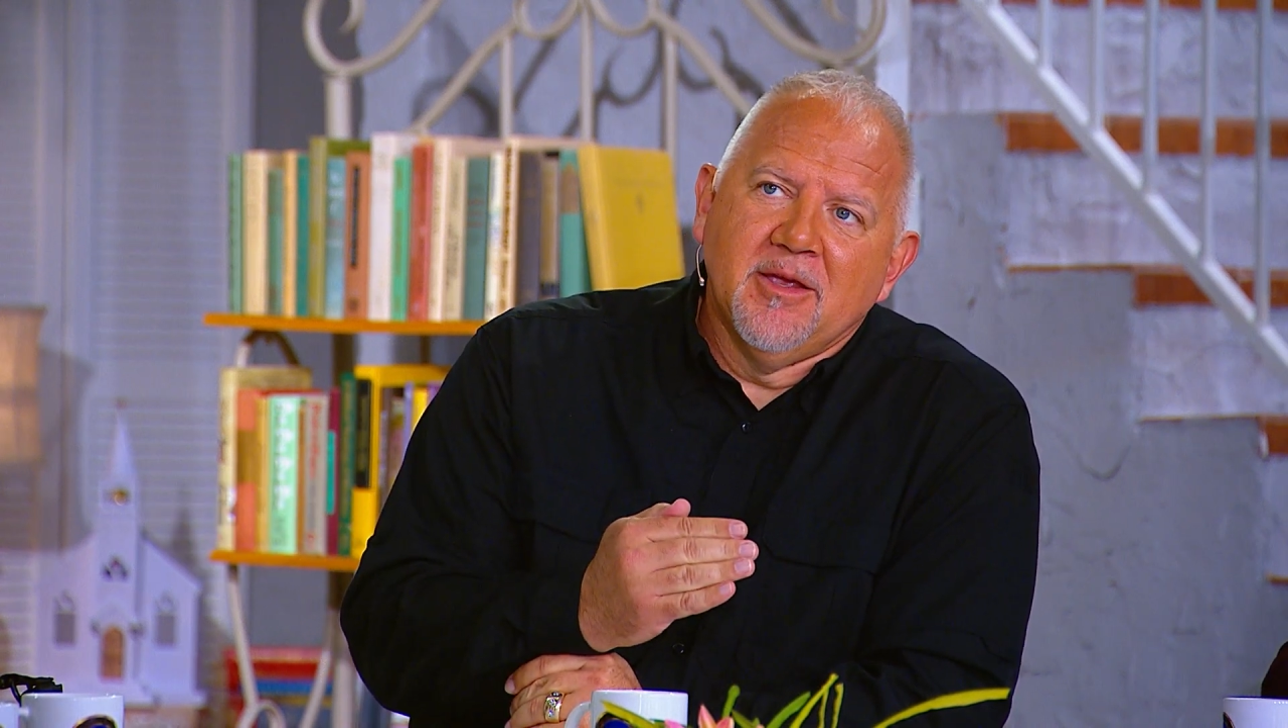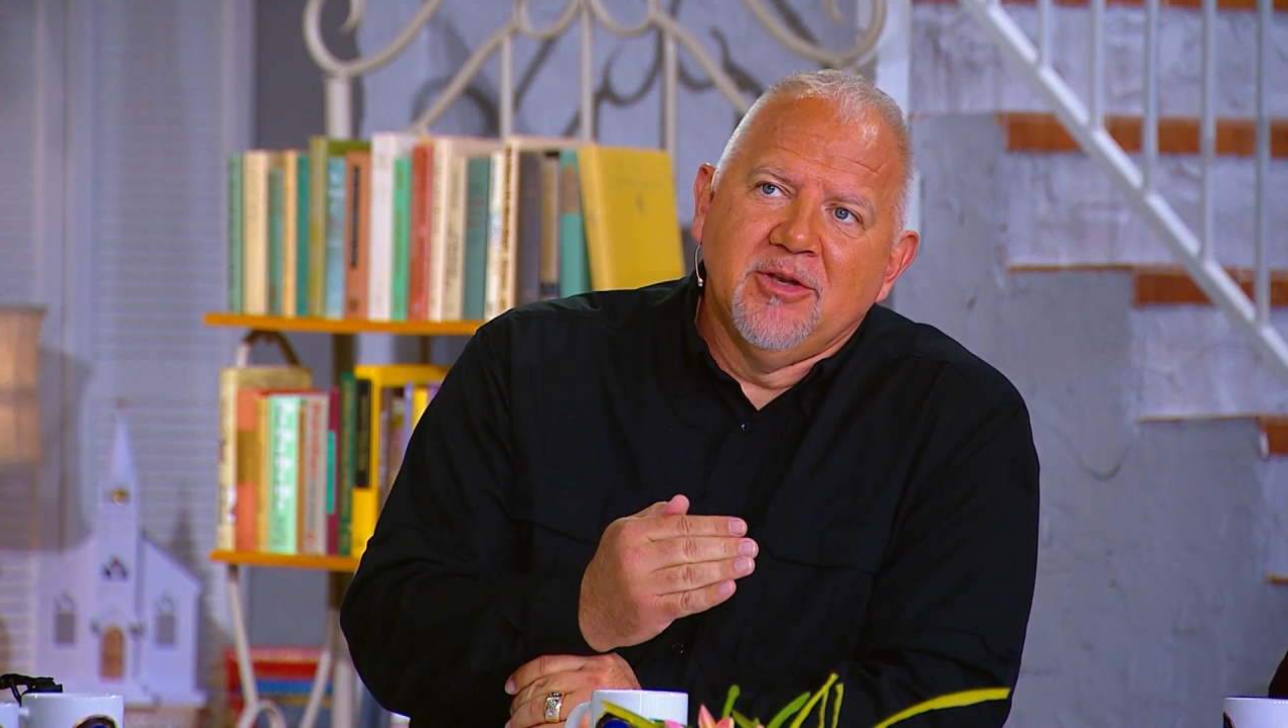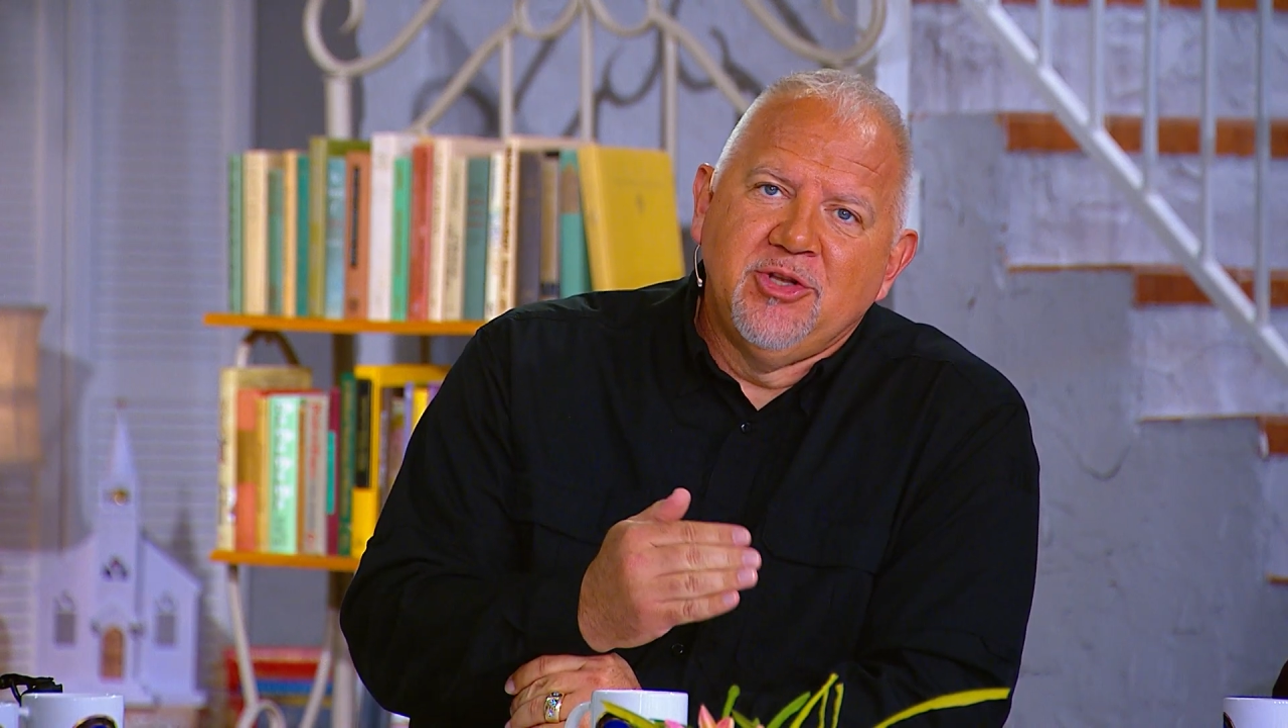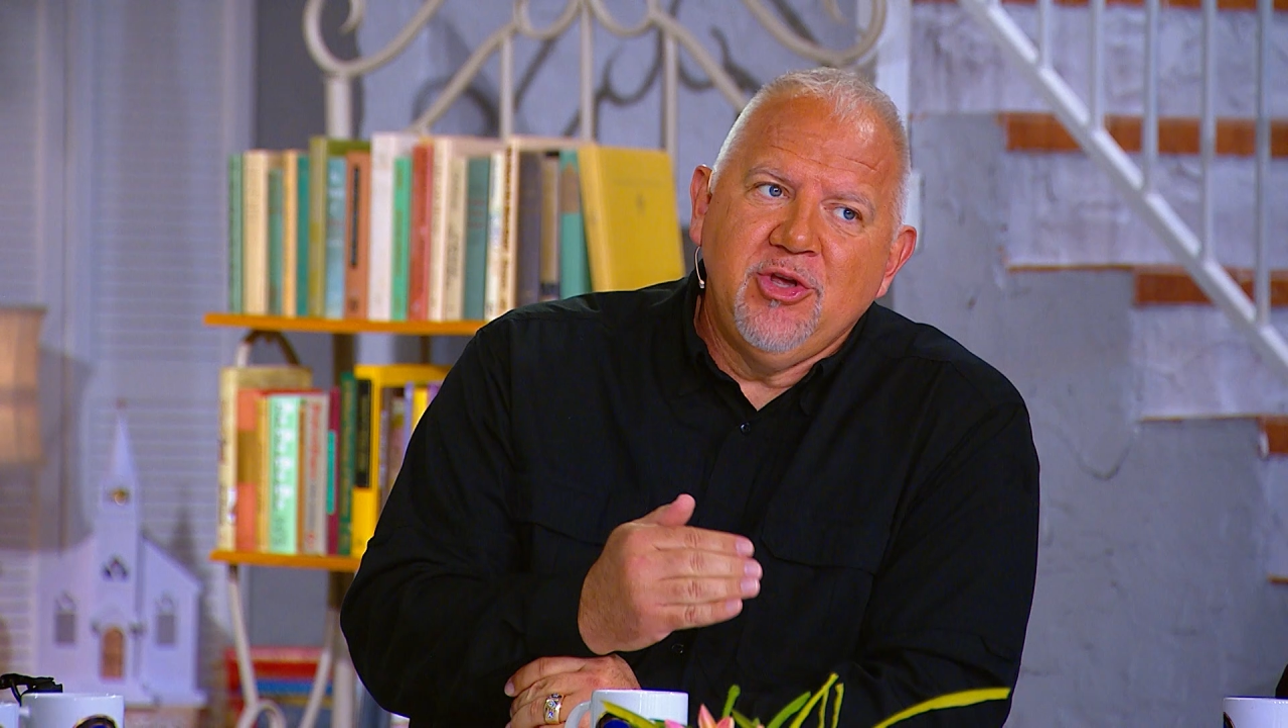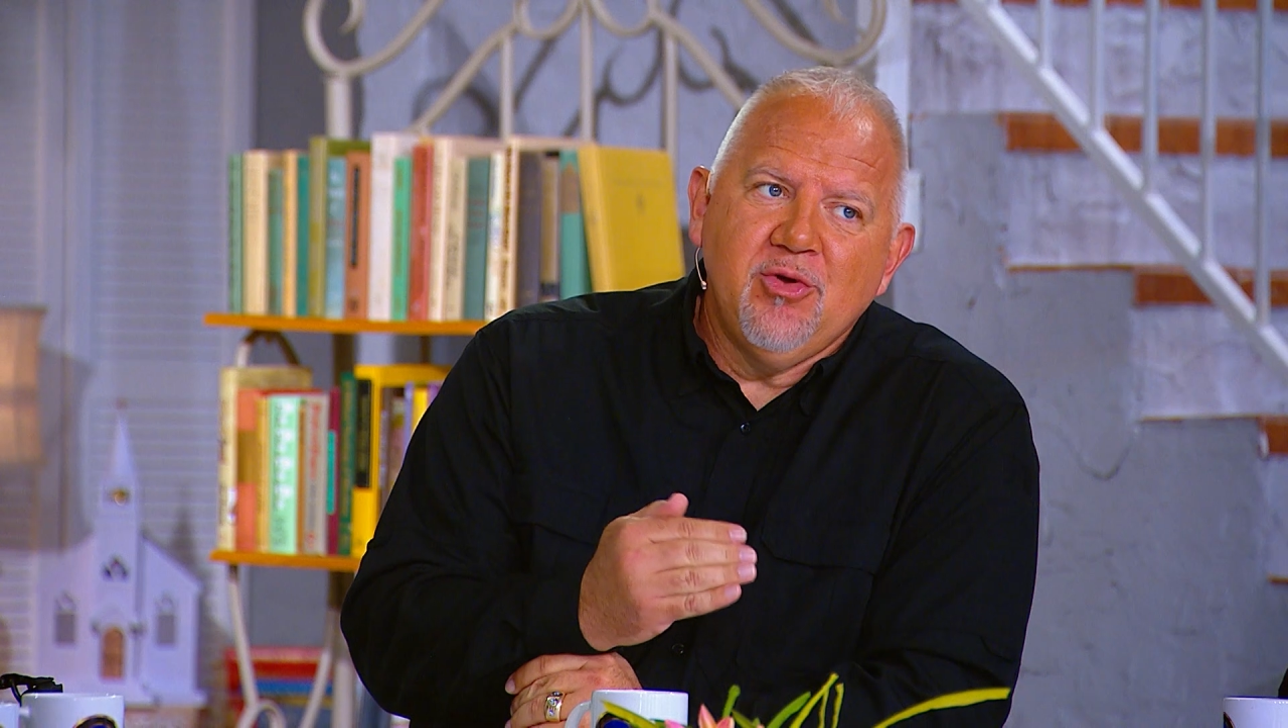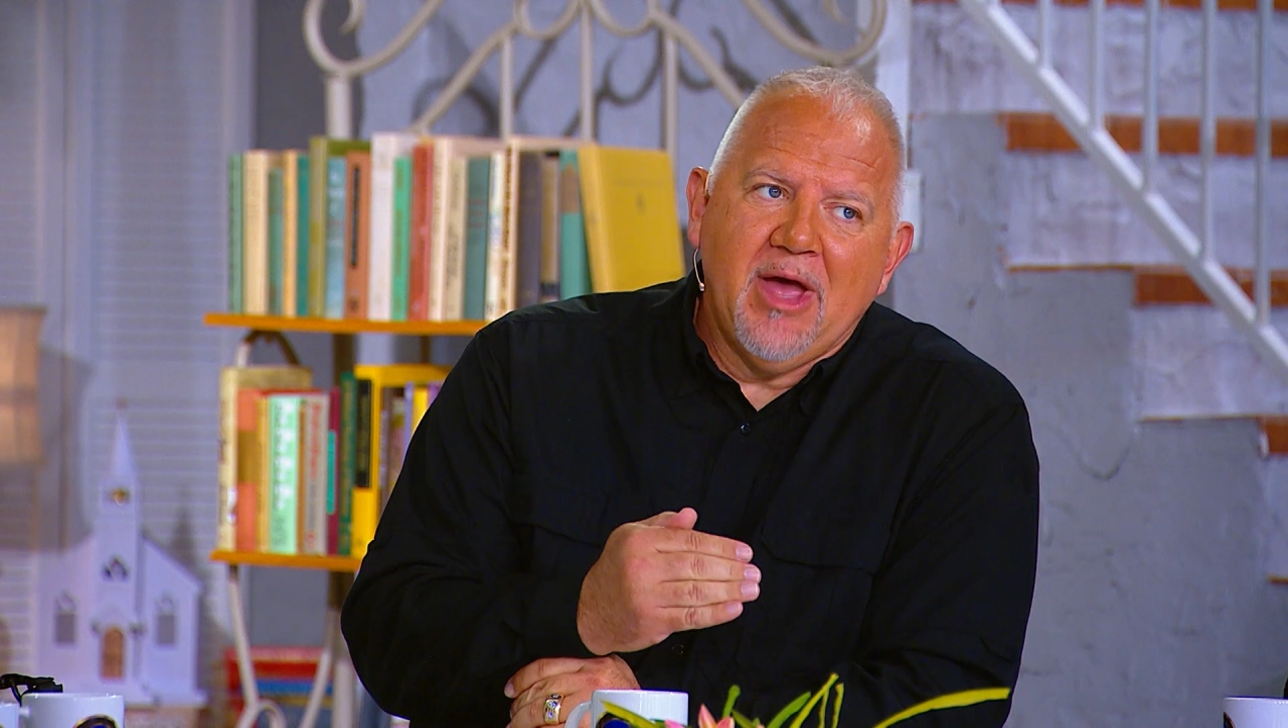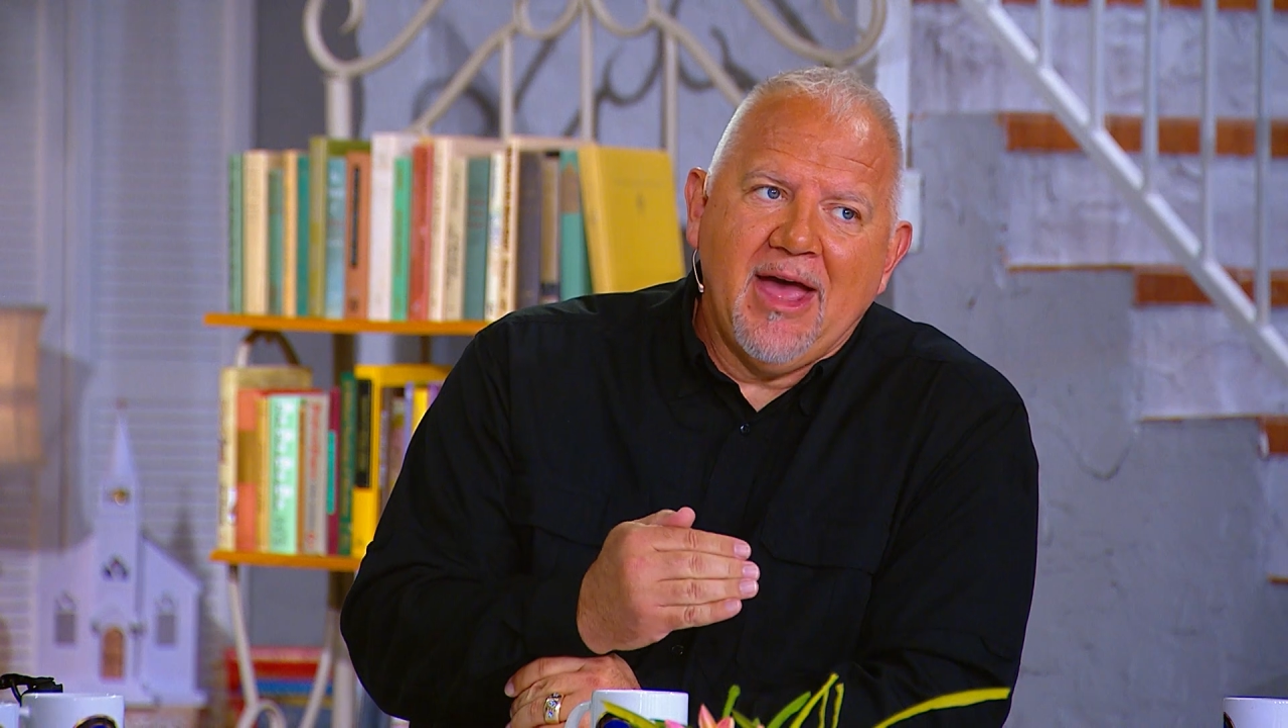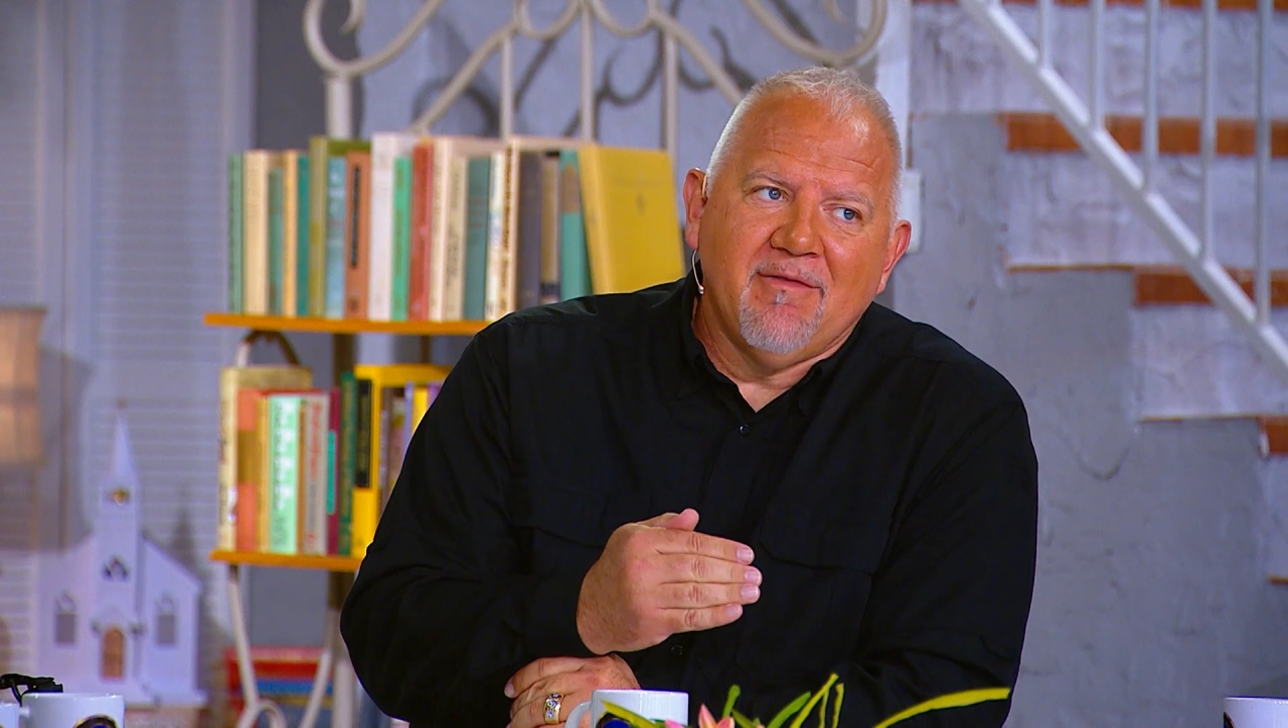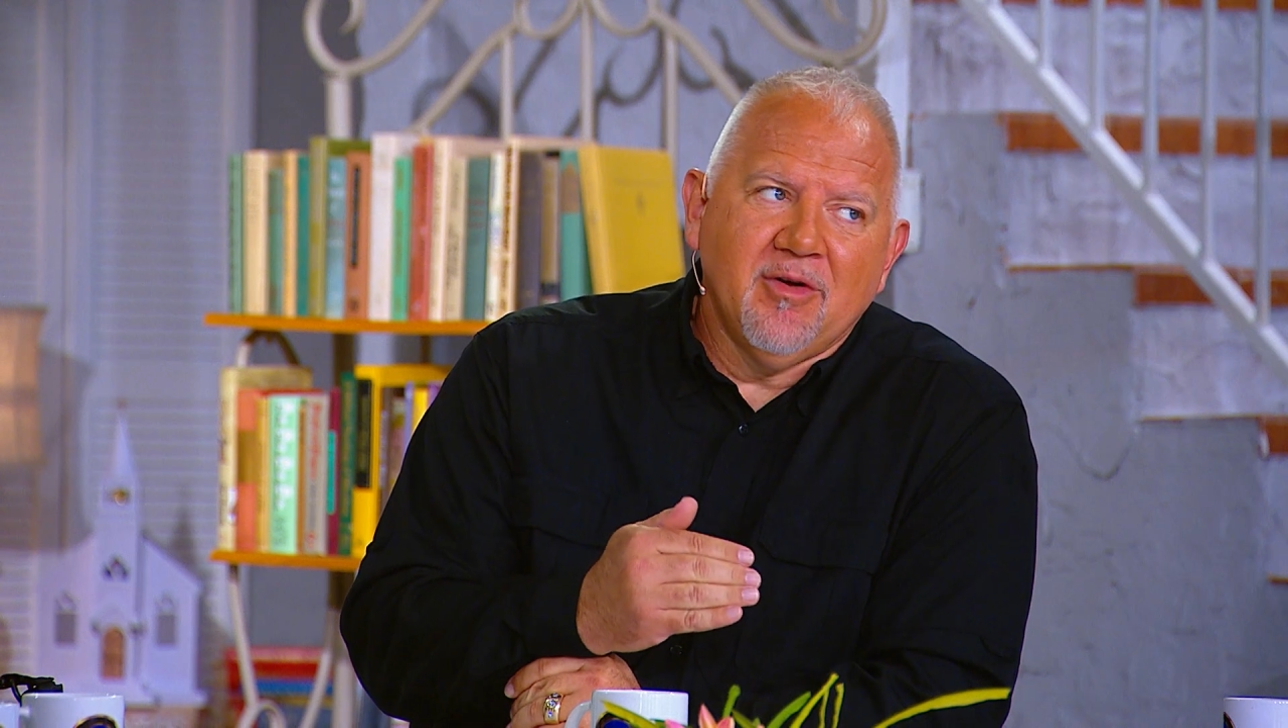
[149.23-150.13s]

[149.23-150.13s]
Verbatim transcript: Do you have a